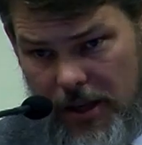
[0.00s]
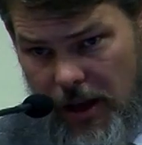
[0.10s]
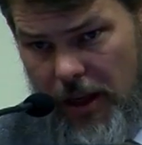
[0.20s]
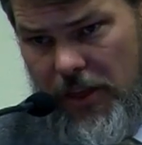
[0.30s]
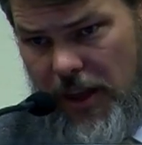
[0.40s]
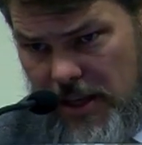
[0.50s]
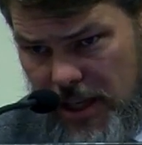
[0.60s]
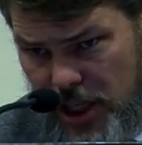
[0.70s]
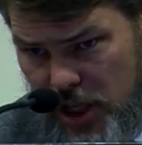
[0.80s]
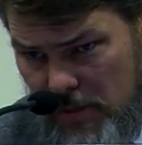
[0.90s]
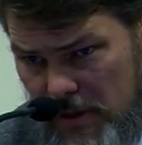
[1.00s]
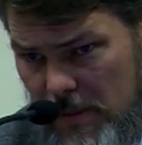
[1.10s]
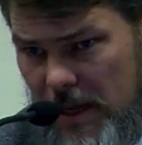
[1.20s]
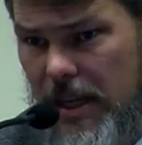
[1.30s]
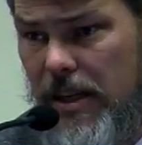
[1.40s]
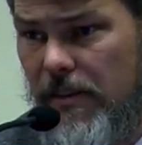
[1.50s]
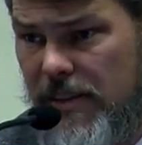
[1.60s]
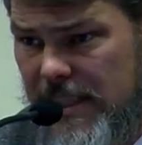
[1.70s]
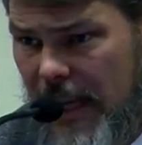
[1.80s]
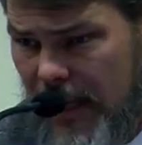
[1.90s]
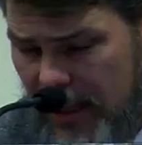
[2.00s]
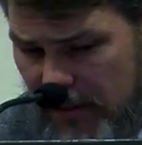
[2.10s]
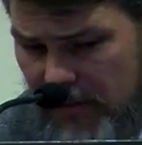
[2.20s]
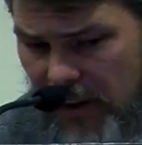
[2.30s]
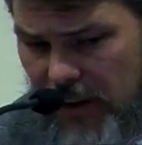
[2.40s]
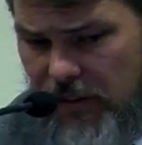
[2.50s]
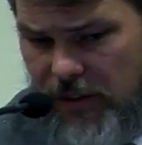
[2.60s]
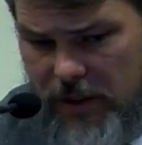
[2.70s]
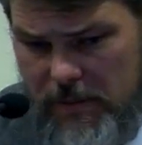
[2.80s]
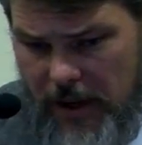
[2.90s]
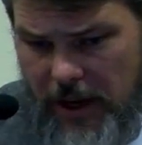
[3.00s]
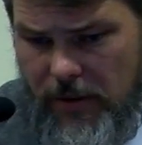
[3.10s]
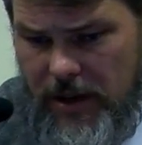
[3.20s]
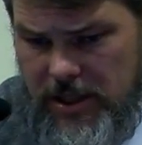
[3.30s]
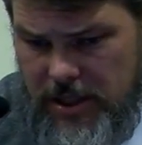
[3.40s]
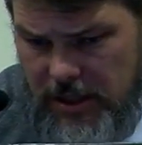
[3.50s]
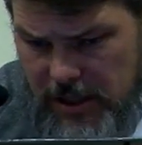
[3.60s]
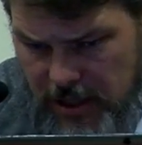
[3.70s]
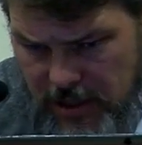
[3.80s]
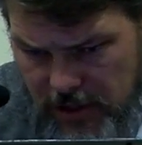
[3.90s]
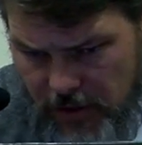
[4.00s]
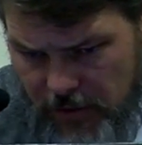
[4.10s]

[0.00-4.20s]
an authentic human being, of standing faithfully by questions and so